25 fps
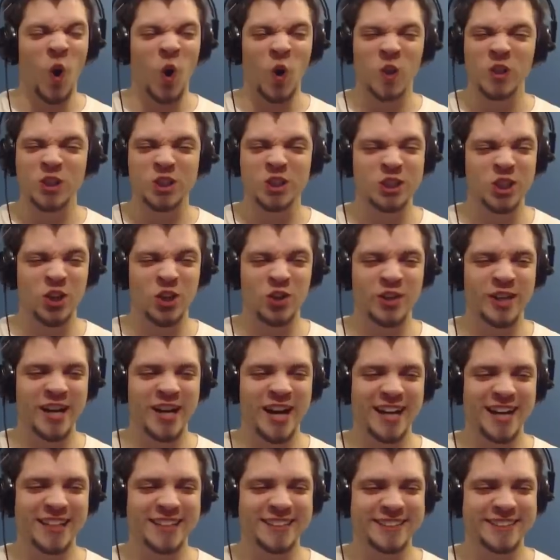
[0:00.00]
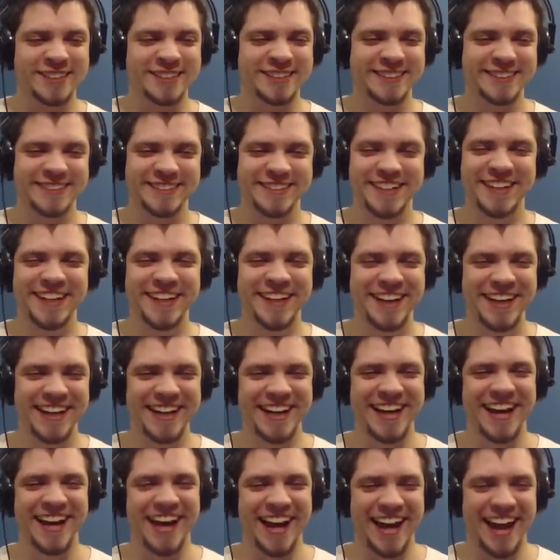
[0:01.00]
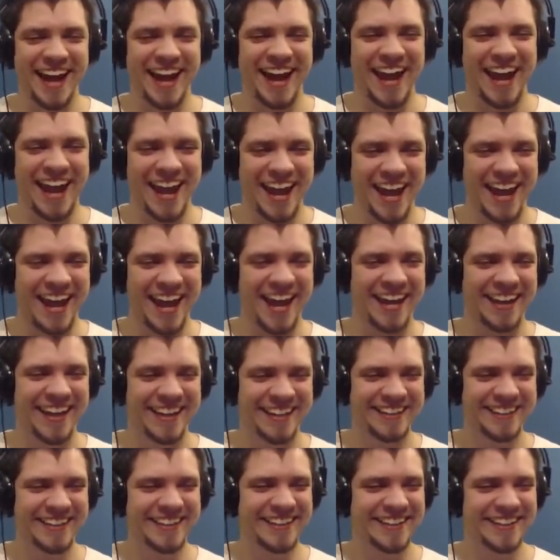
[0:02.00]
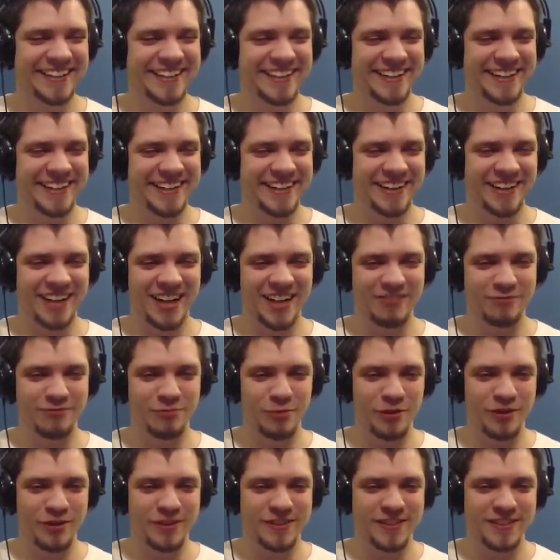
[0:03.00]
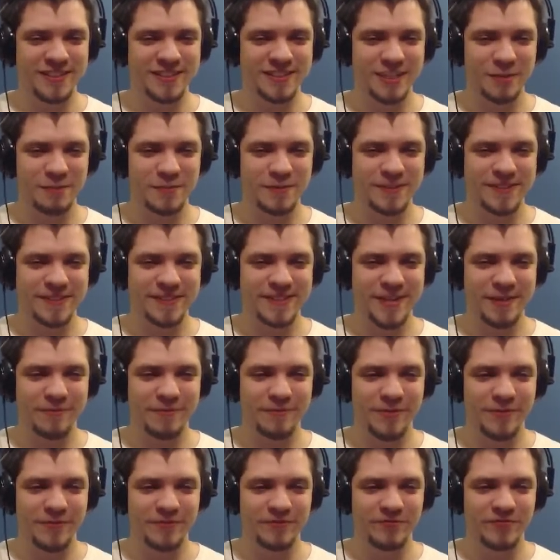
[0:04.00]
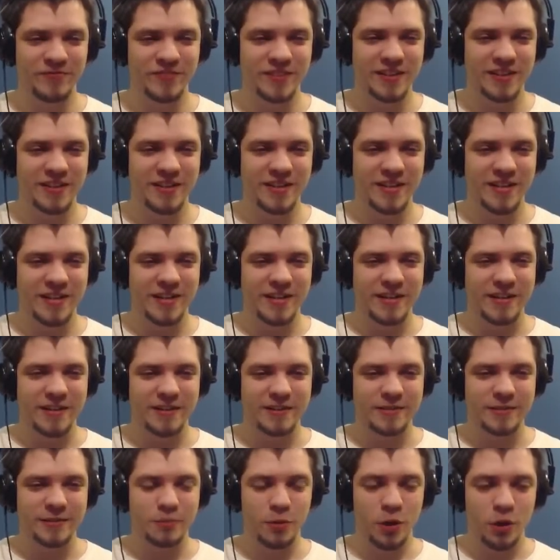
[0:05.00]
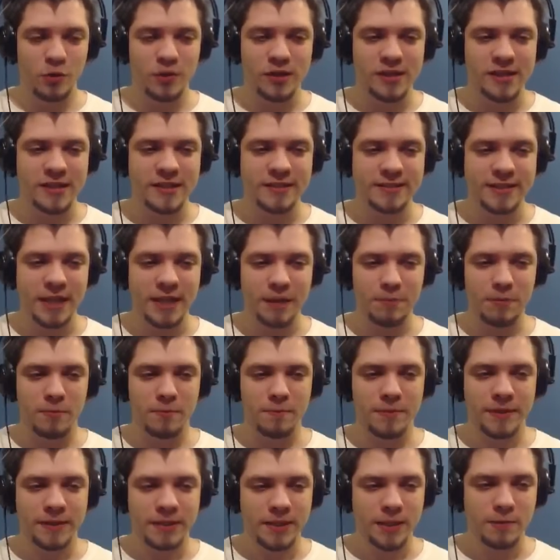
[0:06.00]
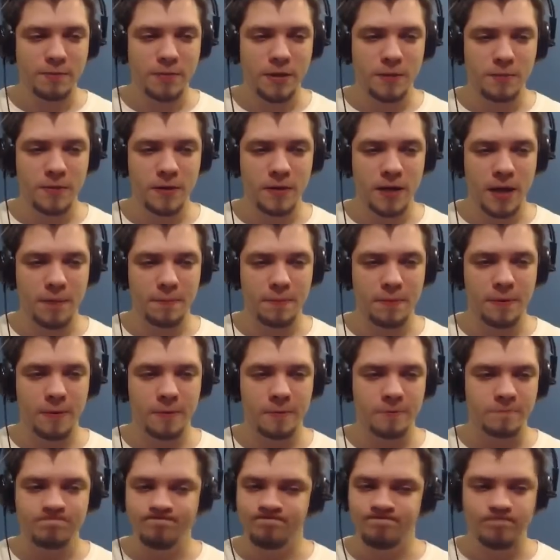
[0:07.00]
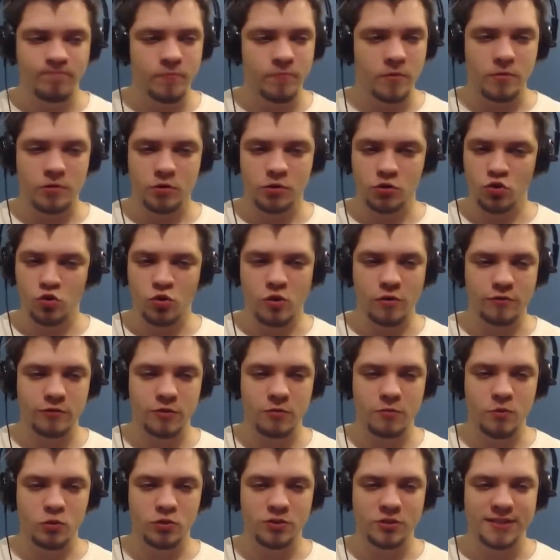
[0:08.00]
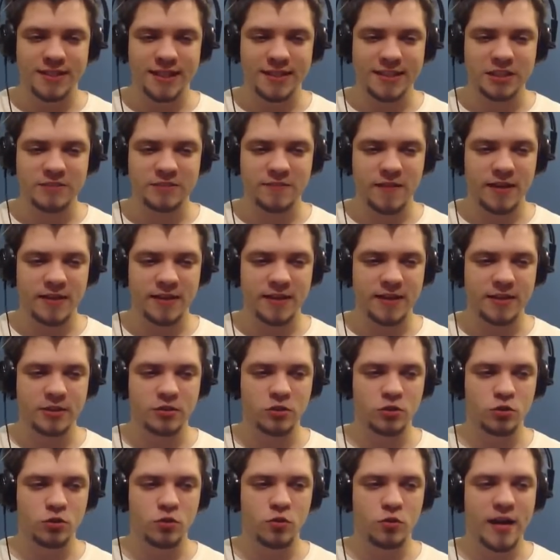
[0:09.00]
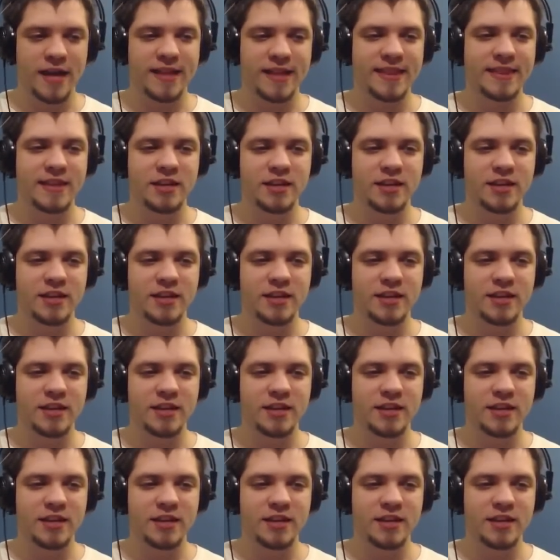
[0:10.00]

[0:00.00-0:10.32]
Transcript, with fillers: So nice. I love blowing things up in this game. Blowing things up, beating people up, two of the most satisfying things to do, and